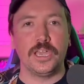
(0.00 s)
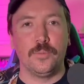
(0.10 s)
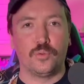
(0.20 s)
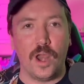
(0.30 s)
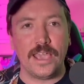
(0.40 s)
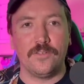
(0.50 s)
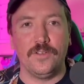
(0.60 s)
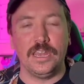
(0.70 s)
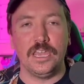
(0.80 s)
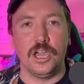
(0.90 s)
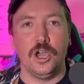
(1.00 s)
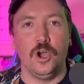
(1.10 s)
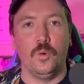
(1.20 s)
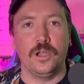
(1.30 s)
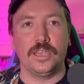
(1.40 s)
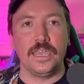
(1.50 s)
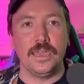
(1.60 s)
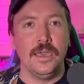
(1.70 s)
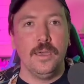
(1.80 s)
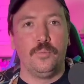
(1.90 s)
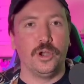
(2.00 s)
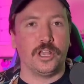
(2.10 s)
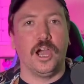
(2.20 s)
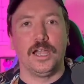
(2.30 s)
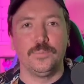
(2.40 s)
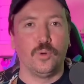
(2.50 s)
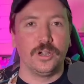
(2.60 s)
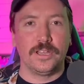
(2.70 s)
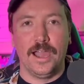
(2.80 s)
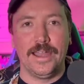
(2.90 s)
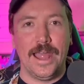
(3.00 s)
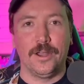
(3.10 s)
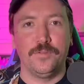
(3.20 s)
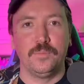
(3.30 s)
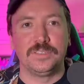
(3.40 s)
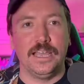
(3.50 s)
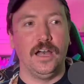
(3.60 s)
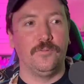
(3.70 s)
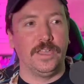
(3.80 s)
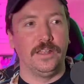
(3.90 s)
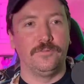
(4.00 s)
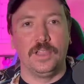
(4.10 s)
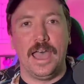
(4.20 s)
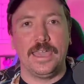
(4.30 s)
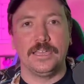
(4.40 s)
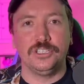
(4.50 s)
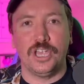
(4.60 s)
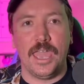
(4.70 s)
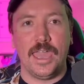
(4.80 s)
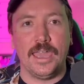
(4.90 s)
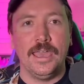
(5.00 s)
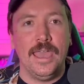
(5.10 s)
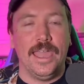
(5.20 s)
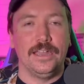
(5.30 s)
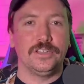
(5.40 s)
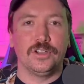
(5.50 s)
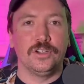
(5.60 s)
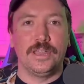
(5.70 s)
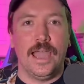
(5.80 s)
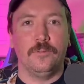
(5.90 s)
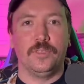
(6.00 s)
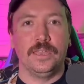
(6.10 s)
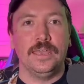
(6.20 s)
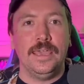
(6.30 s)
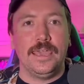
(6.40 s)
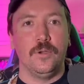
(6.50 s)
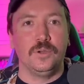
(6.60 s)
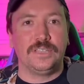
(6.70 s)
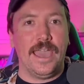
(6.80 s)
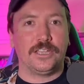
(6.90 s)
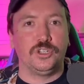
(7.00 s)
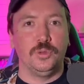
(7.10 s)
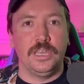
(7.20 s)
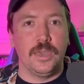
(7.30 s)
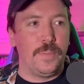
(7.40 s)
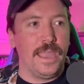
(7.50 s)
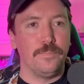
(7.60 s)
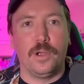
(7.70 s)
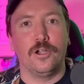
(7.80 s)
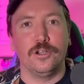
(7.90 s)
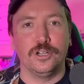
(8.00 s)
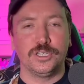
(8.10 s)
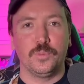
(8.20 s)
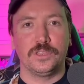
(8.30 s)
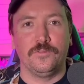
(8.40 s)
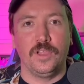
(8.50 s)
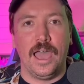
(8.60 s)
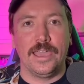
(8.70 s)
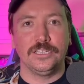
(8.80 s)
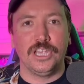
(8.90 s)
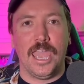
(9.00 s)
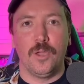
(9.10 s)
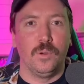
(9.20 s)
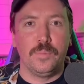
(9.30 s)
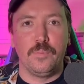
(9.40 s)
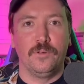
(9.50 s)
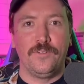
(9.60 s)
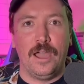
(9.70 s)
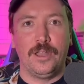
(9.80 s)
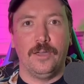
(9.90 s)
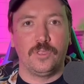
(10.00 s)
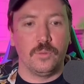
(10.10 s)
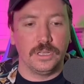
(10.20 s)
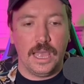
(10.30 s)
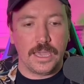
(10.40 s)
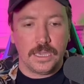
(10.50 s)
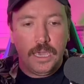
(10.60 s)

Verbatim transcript: a prank video where he put a cardboard cutout of himself in a Flying J, and it turned out that it was actually a paid partnership with the Flying J. When people found out, they were like,